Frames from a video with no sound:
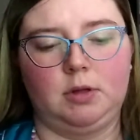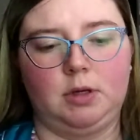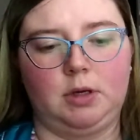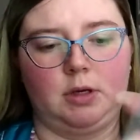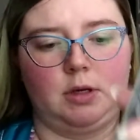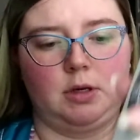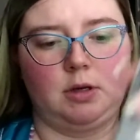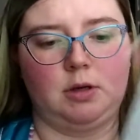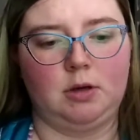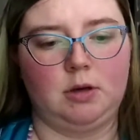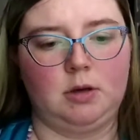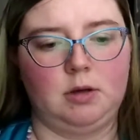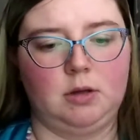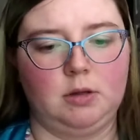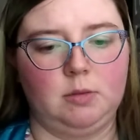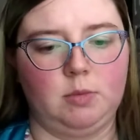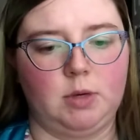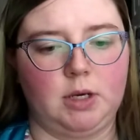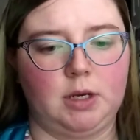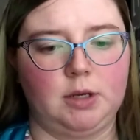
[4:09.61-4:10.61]
like
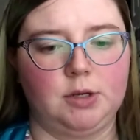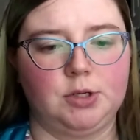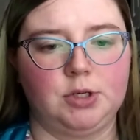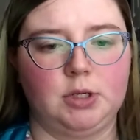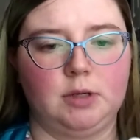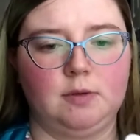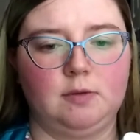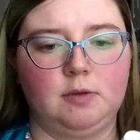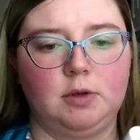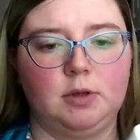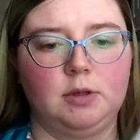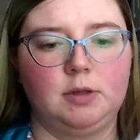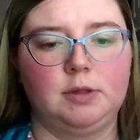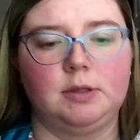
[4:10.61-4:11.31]
the packaging of it.